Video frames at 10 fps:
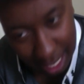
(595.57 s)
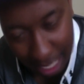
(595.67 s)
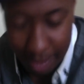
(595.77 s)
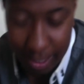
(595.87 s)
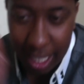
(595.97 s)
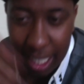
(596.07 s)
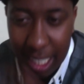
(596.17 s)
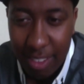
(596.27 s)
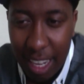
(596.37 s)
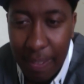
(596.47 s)
I'm getting
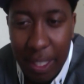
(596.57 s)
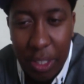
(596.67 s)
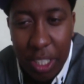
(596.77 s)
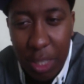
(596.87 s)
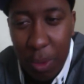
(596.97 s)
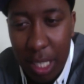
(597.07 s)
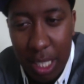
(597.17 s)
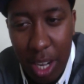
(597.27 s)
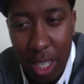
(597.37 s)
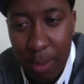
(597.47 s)
this vibe that you just don't
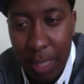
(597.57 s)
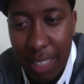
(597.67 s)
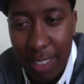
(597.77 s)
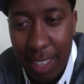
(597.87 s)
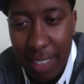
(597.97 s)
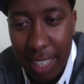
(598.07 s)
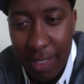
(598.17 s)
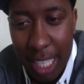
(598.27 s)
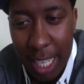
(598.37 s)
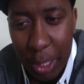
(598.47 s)
want to talk to me. If I
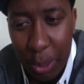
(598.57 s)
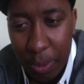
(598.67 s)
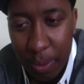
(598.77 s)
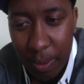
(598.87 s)
upset you?